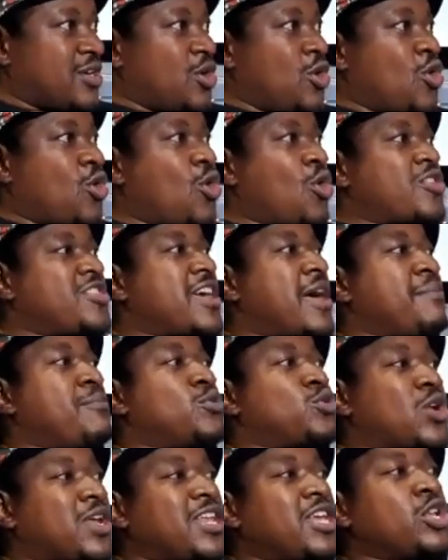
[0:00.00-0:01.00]
Or
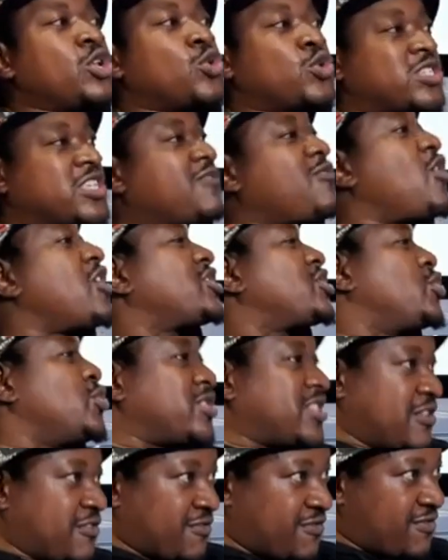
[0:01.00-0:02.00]
they are mutually inclusive or
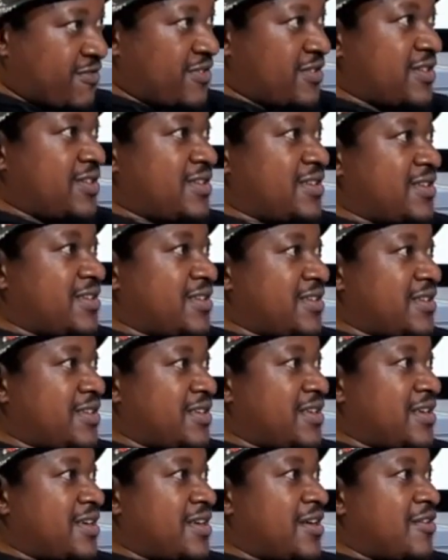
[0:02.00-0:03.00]
exclusive.
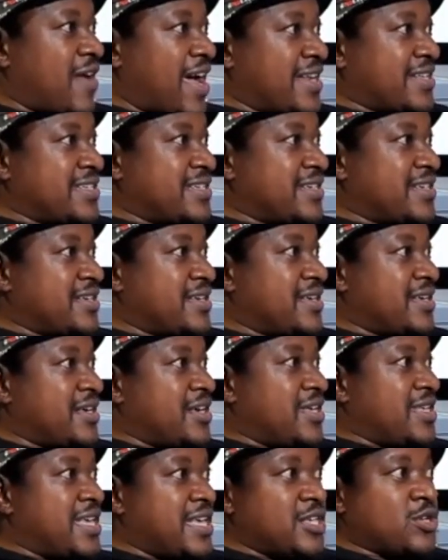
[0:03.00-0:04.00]
Yeah, and they can be
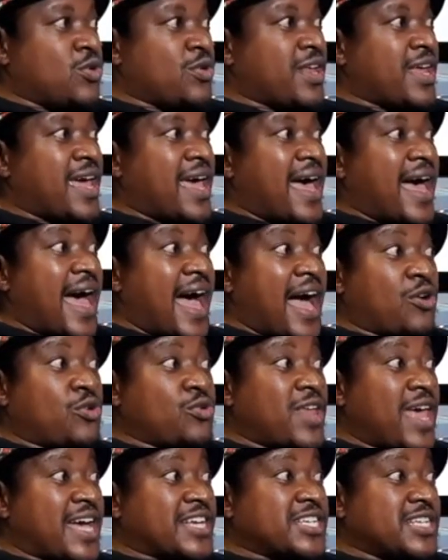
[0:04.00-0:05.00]
both.
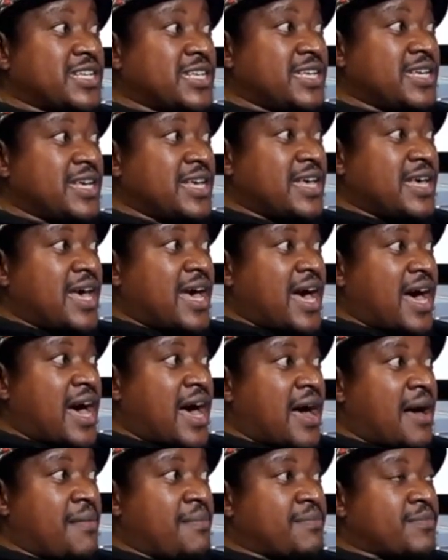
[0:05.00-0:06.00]
I could actually,
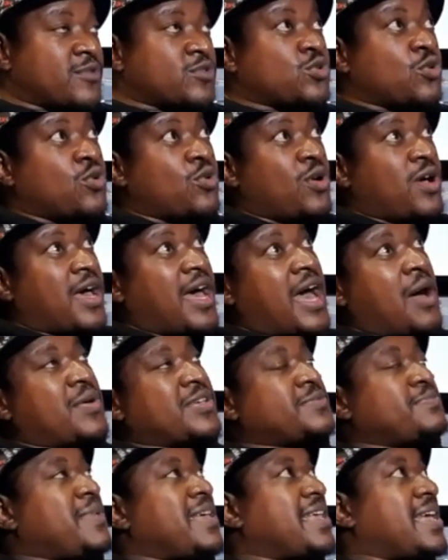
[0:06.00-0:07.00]
so
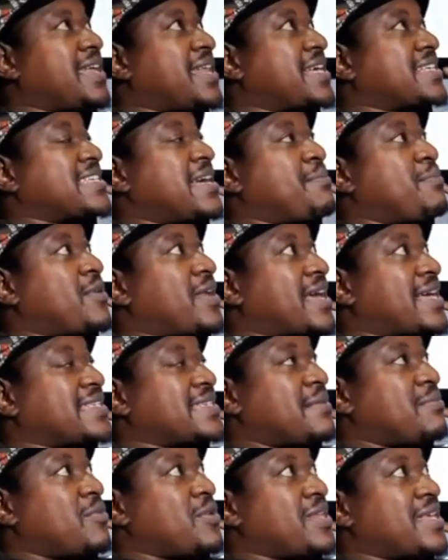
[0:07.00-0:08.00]
I was making an example
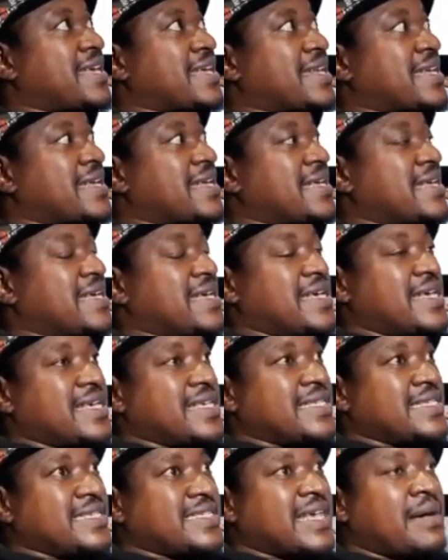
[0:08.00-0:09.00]
of somebody.
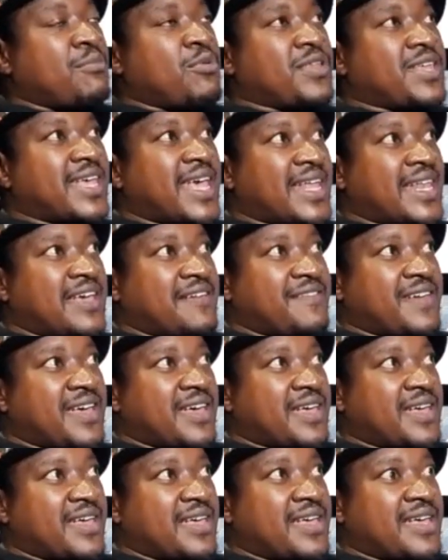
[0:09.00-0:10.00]
See, somebody can
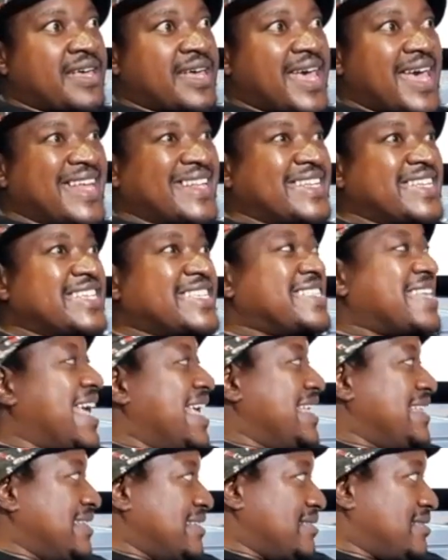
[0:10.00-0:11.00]
have a
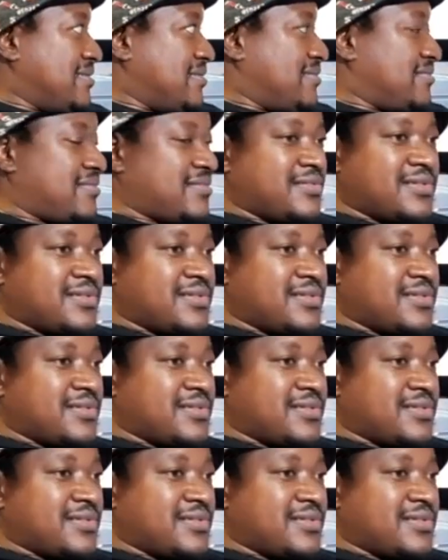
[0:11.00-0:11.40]
disdain.